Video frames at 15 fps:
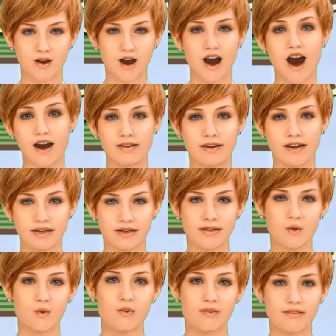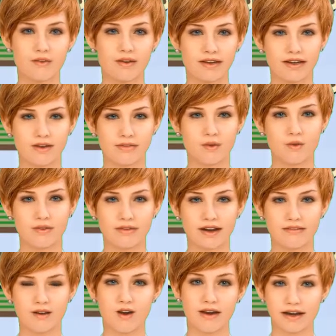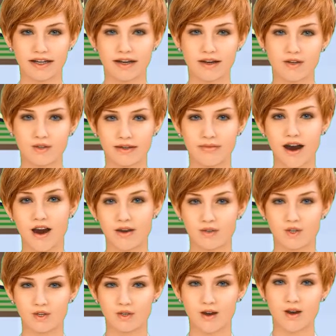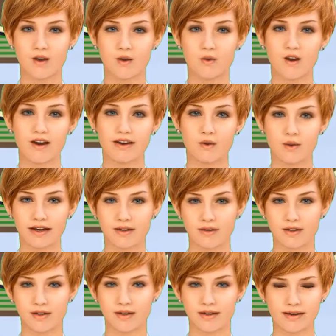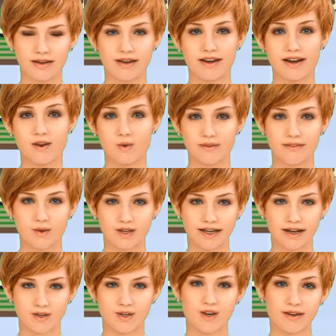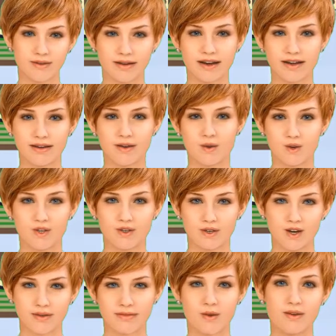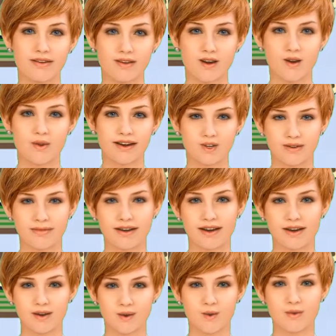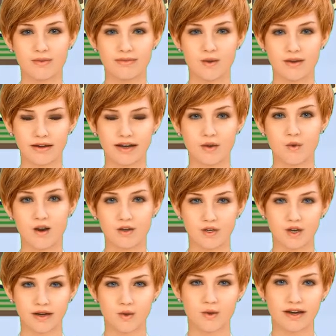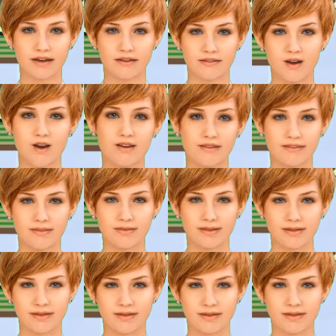Always remember to put the function call to try running it. Remember to keep the list of parameters in the order in which you defined them.